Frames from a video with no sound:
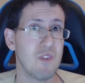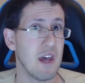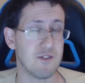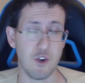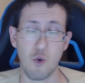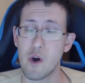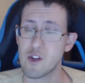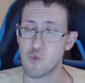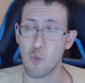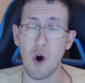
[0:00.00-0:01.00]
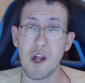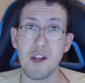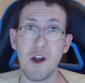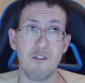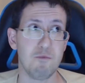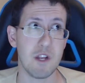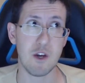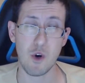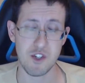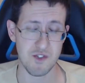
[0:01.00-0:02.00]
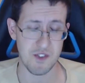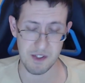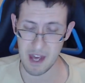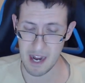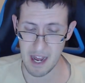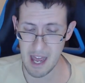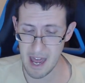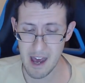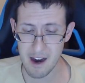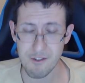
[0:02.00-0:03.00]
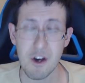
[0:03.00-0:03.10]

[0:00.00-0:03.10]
It's a it's one of many questions that I have.